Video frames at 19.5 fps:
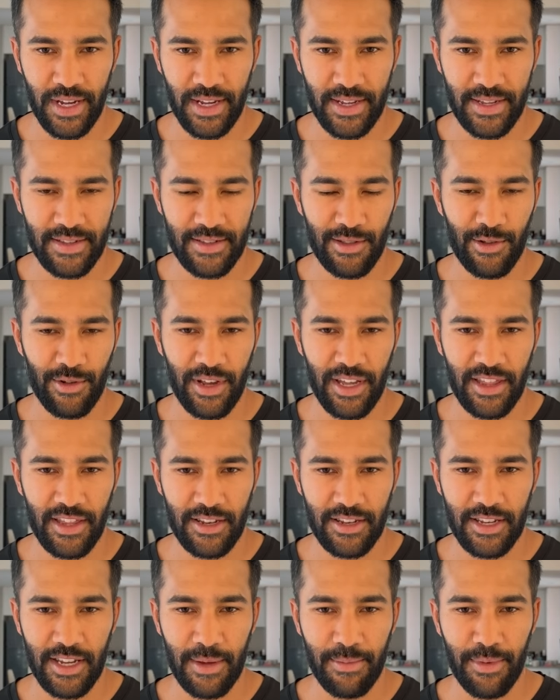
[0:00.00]
is look at the
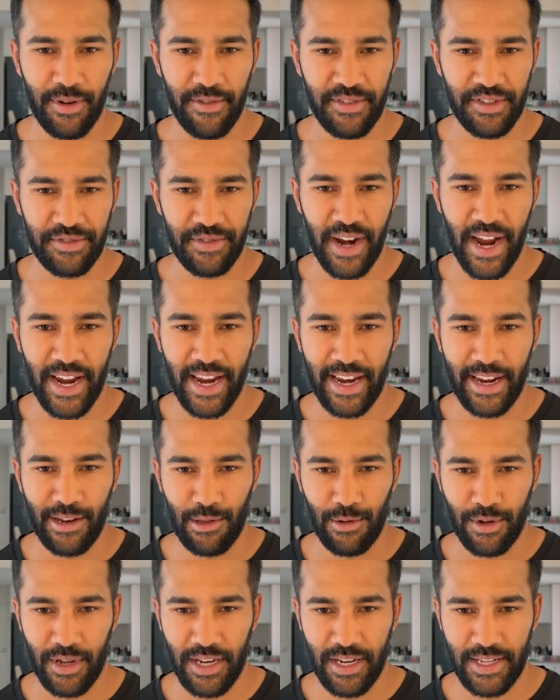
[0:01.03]
tip of his racket
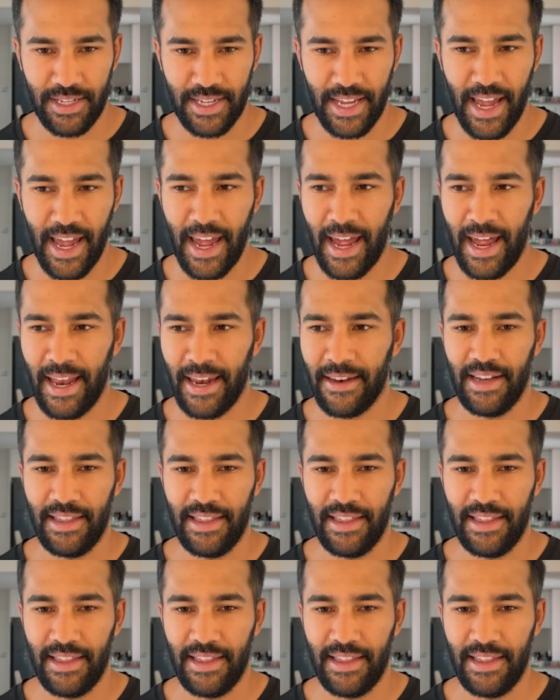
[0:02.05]
and look at his hand,